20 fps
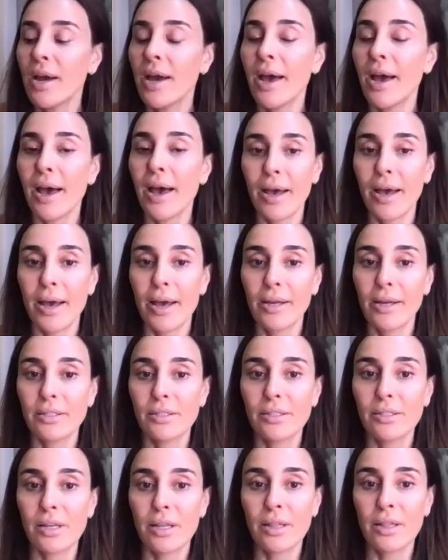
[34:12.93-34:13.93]

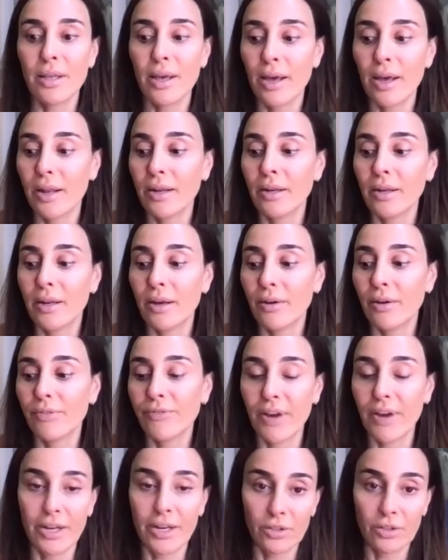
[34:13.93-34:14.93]
And then
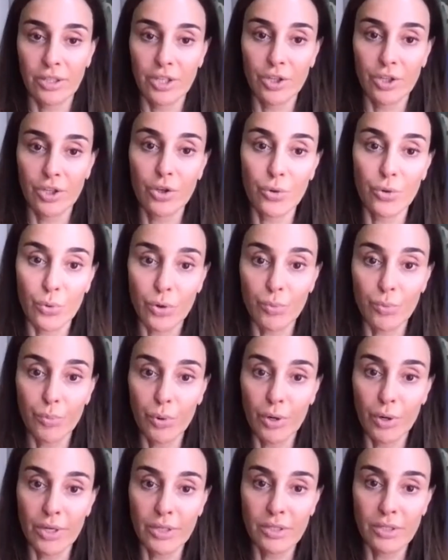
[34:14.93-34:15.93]
finally, you would
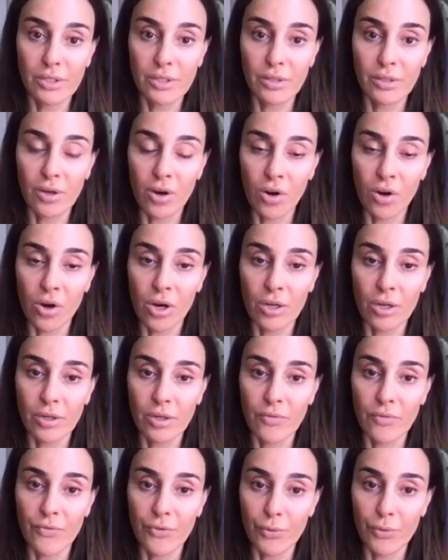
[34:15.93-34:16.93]
put
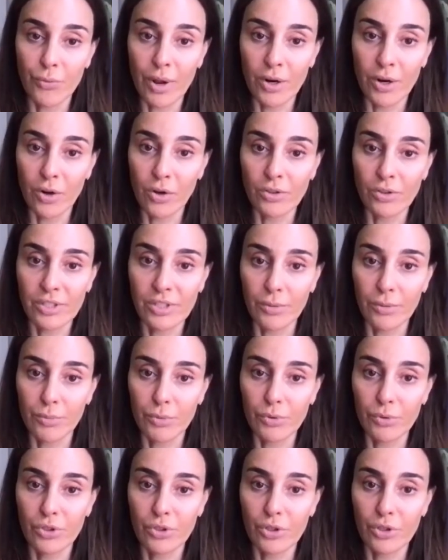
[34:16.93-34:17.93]
on the retinol skin
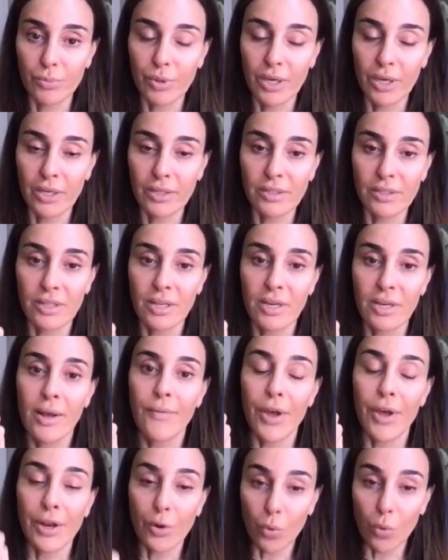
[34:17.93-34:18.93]
booster because
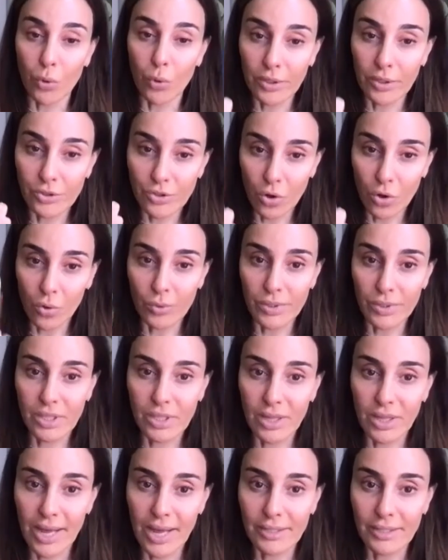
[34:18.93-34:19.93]
an oil is always the
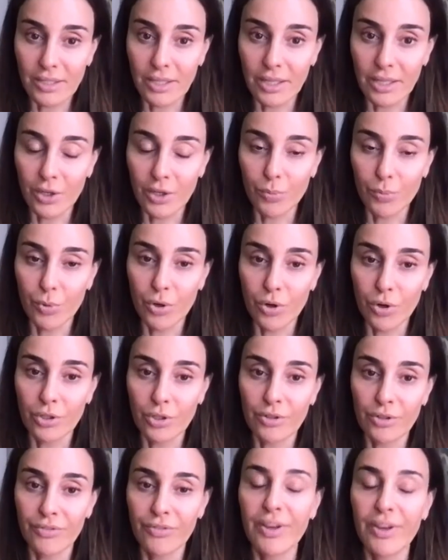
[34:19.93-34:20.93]
last thing that you put on
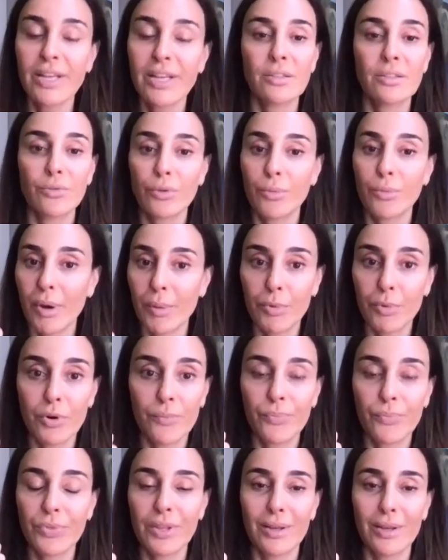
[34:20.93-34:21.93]
your face.
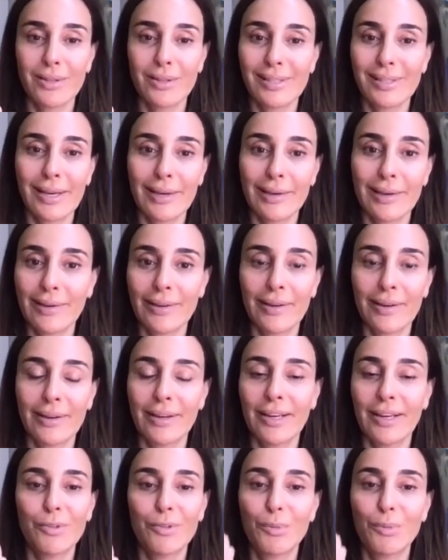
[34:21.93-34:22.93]
Remember, it's like
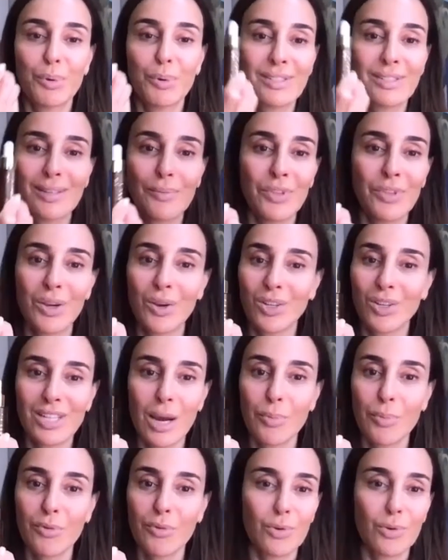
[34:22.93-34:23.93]
if you put something on
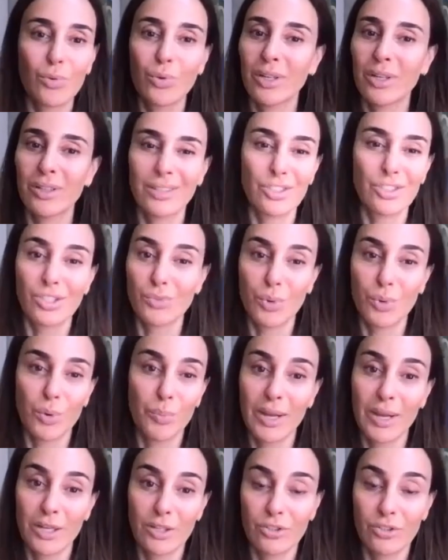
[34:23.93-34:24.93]
top of an oil, it just won't
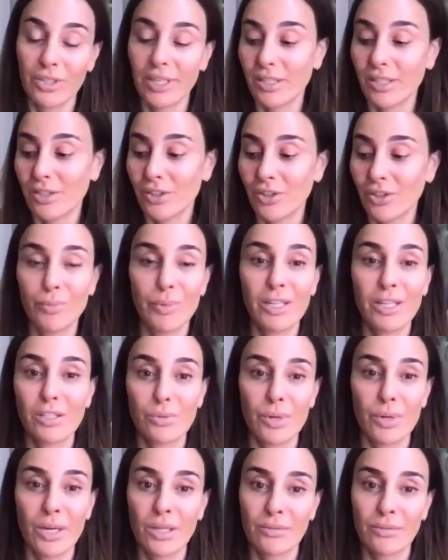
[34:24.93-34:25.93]
penetrate. So you might as
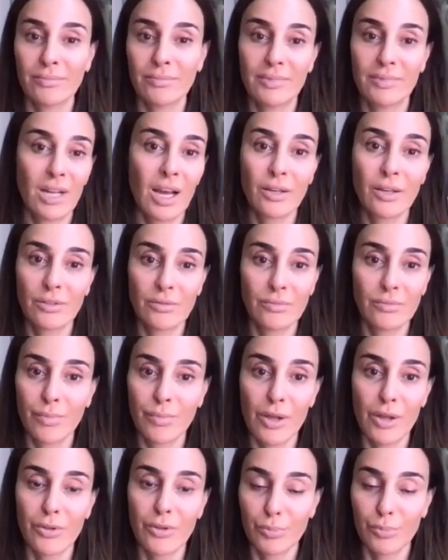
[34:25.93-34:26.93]
well not
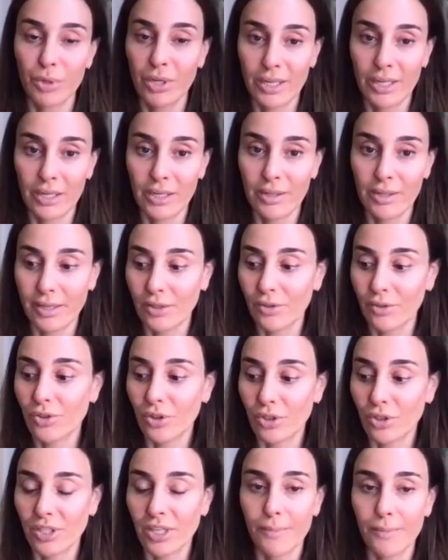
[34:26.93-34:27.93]
bother putting anything else
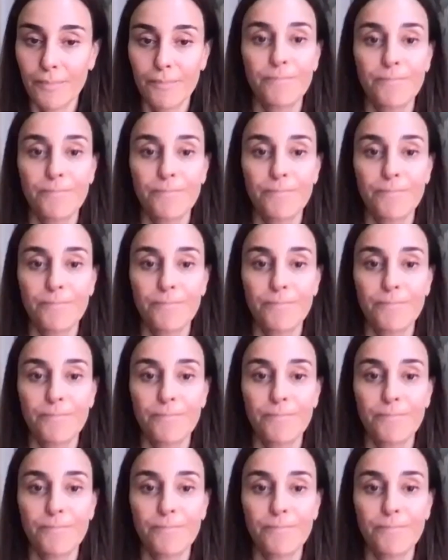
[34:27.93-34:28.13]
on top.